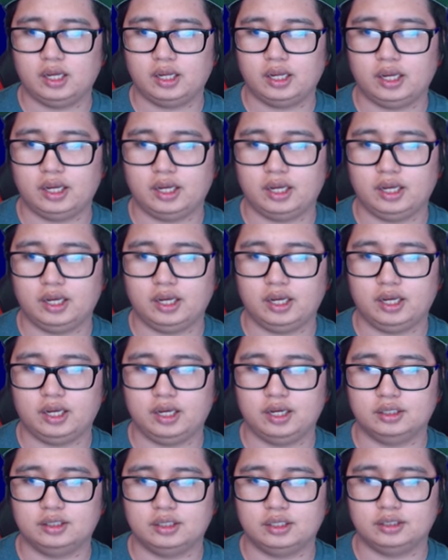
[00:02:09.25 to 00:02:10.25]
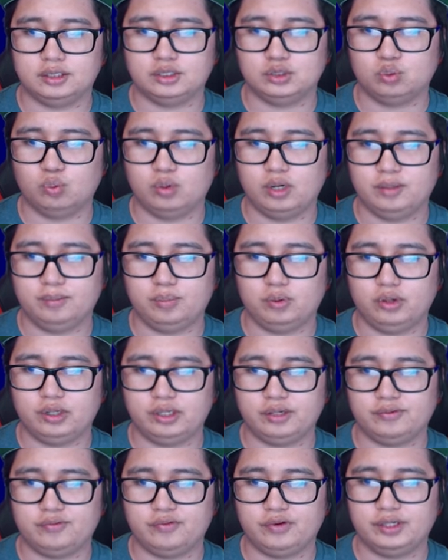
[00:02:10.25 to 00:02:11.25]
and at least one point
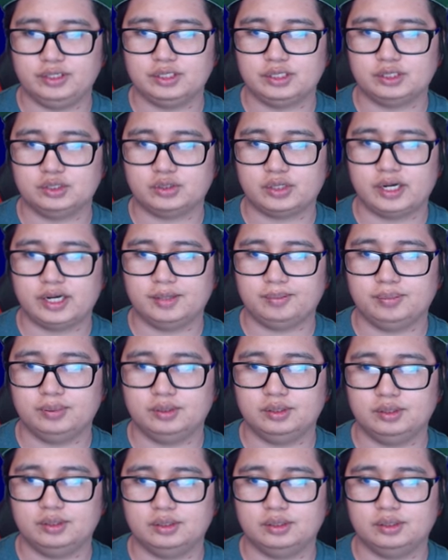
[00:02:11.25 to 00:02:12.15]
in Freezing Trap,